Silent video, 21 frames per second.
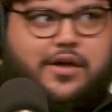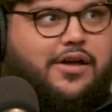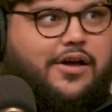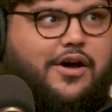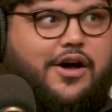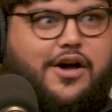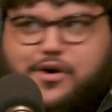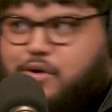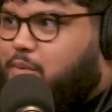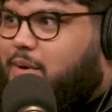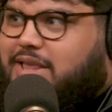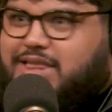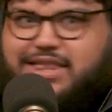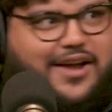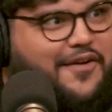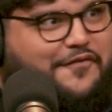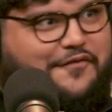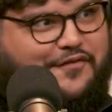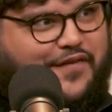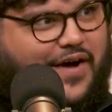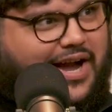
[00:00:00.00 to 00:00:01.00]
oh, what
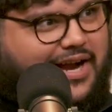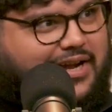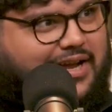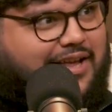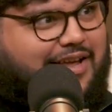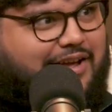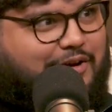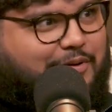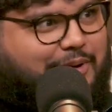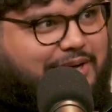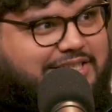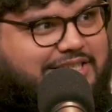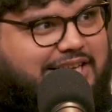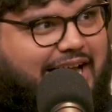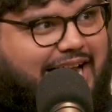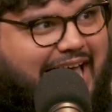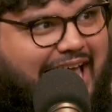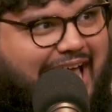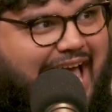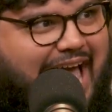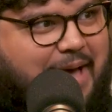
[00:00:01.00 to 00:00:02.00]
the fuck, what's
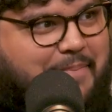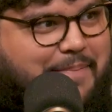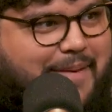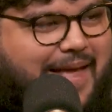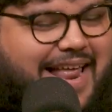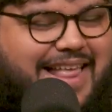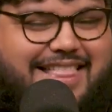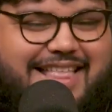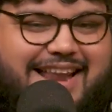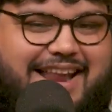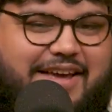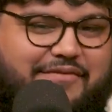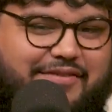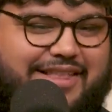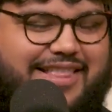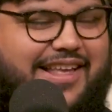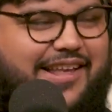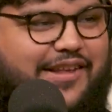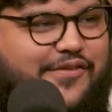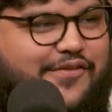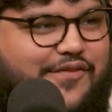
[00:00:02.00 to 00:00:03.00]
gonna happen, and then
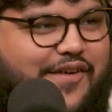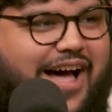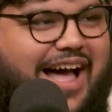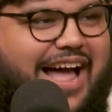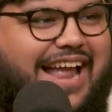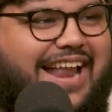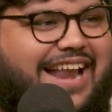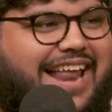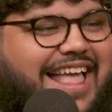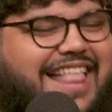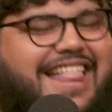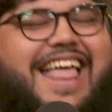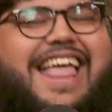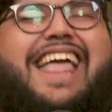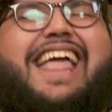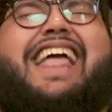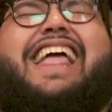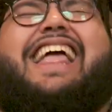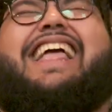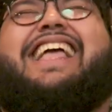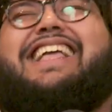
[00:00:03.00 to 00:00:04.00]
everything's fine. Oh,
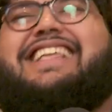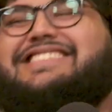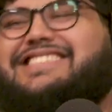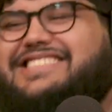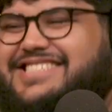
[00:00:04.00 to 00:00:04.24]
so you're like